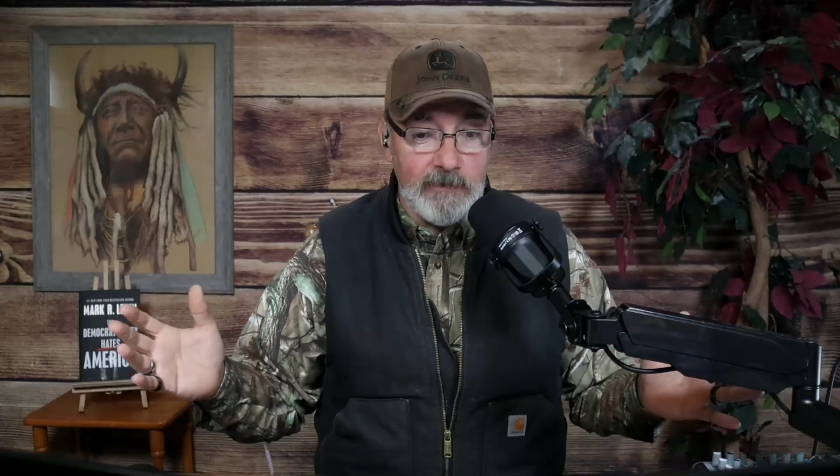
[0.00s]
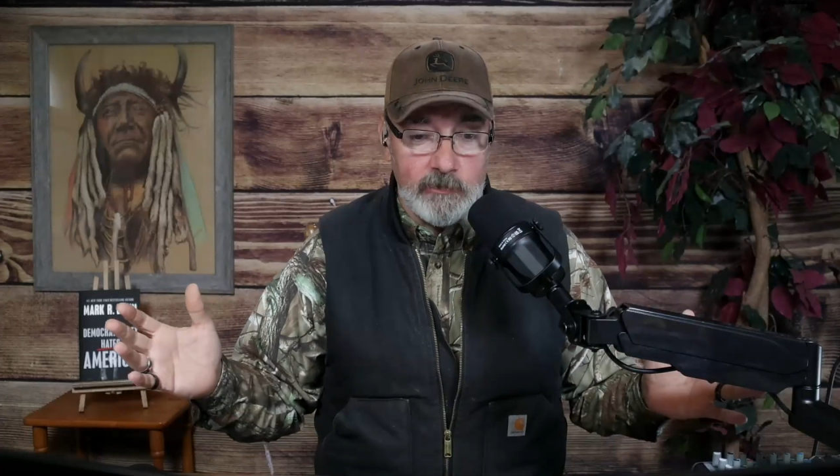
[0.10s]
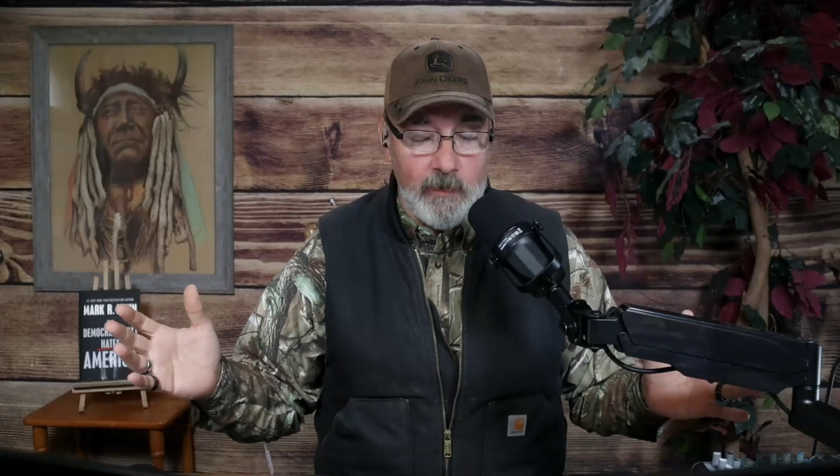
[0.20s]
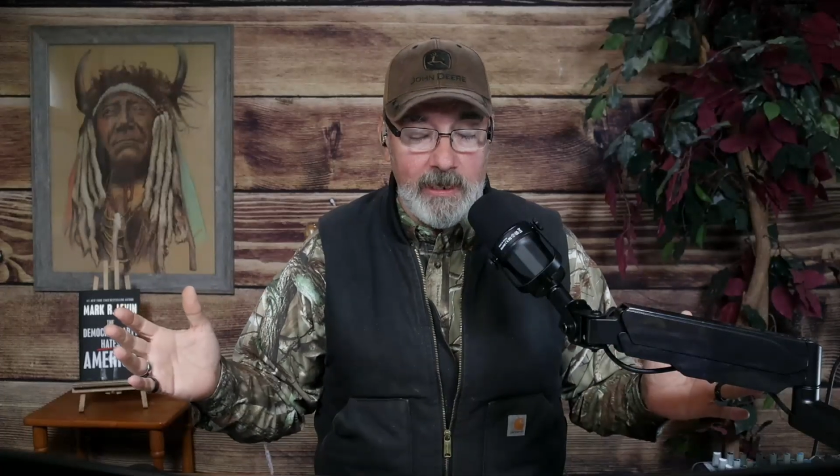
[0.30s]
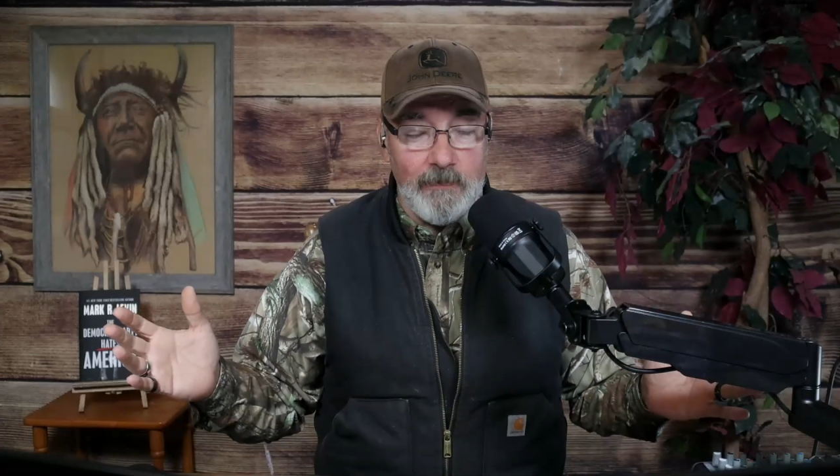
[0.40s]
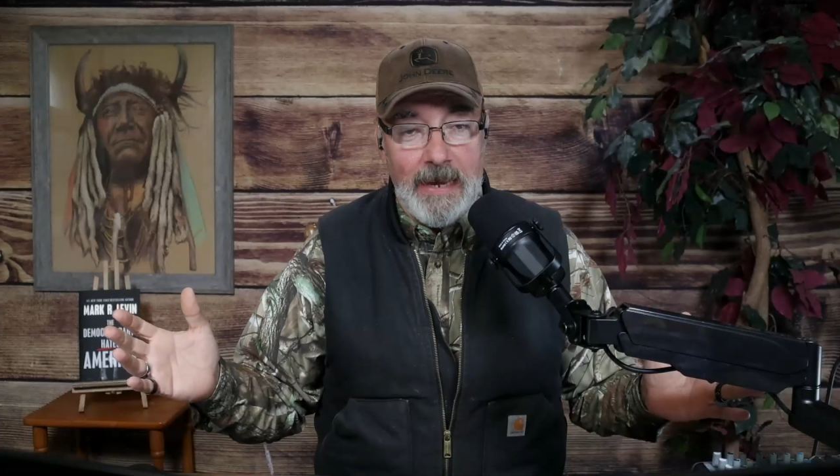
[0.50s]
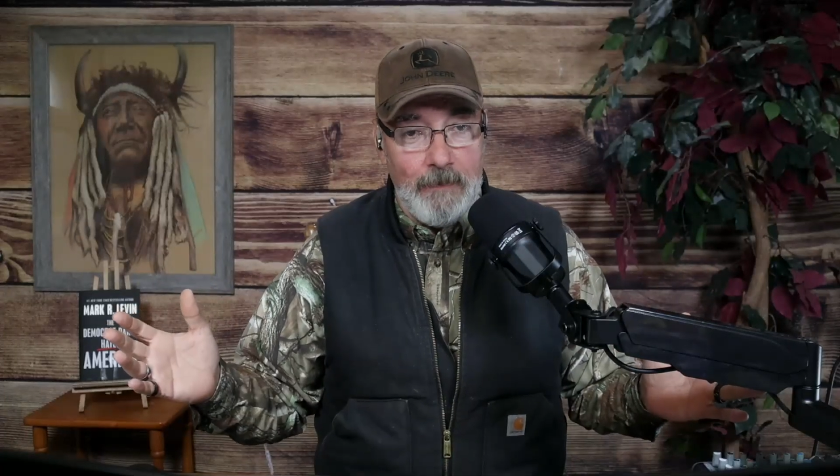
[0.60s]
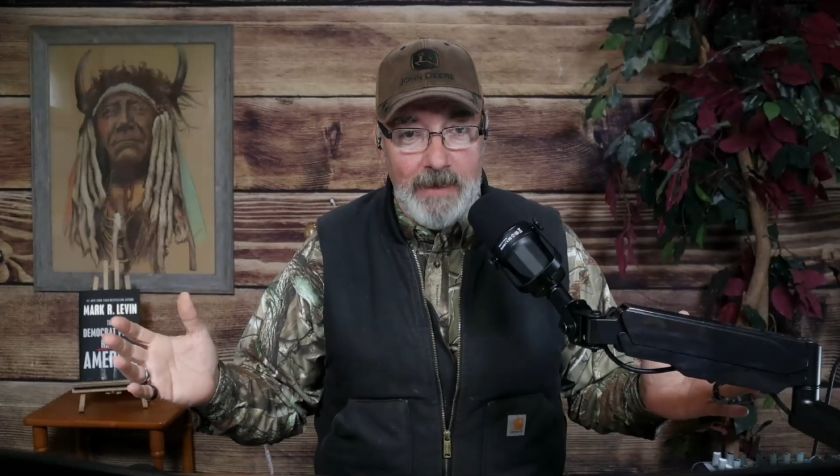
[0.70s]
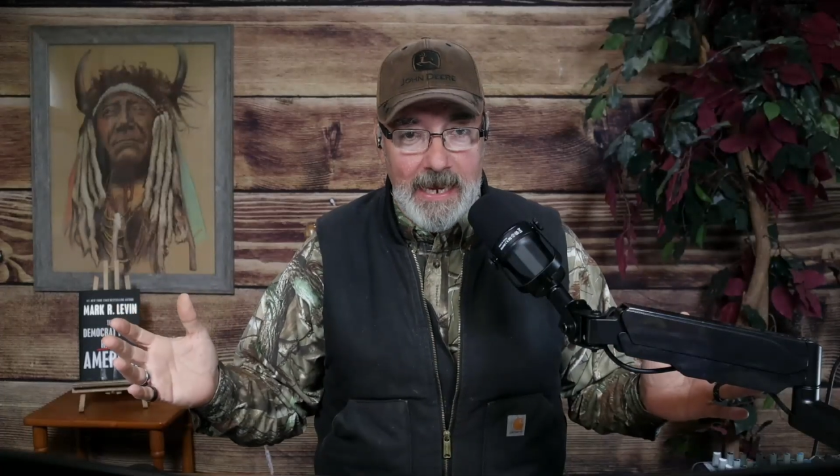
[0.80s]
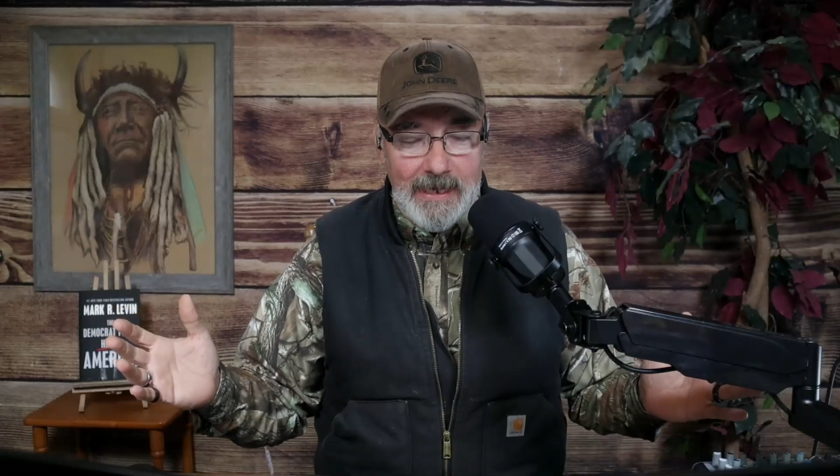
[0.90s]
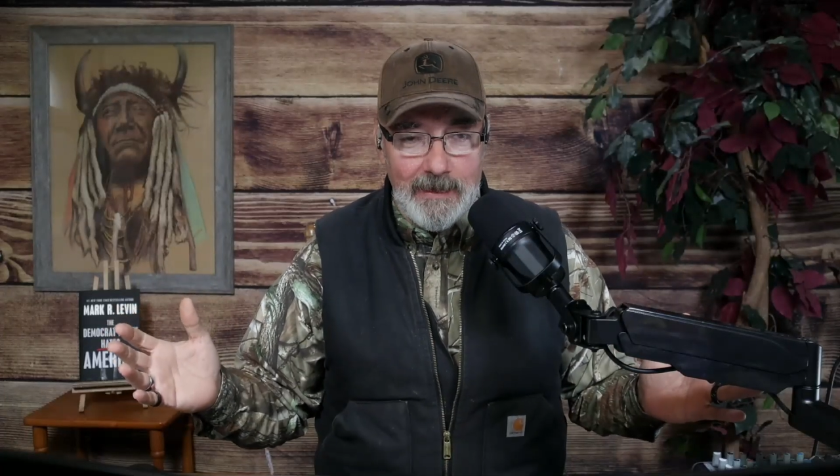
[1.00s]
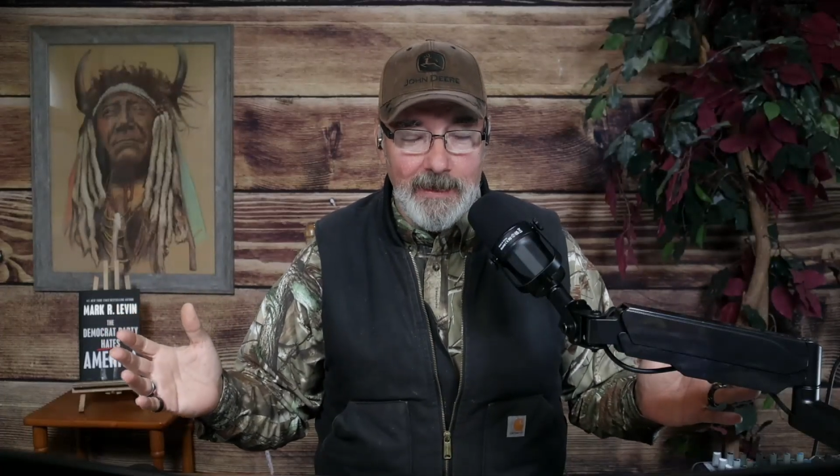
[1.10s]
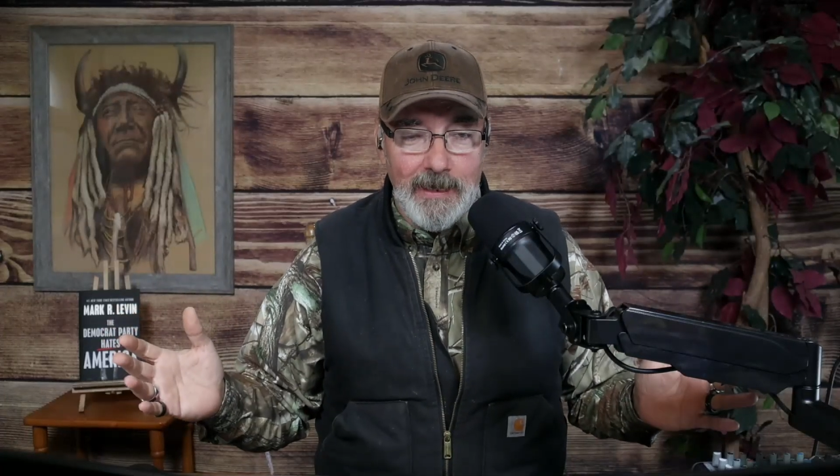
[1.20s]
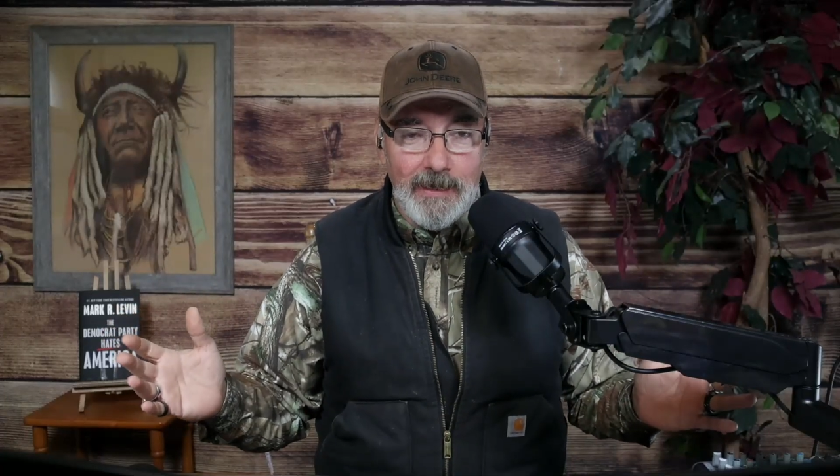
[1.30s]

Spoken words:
It was created by man.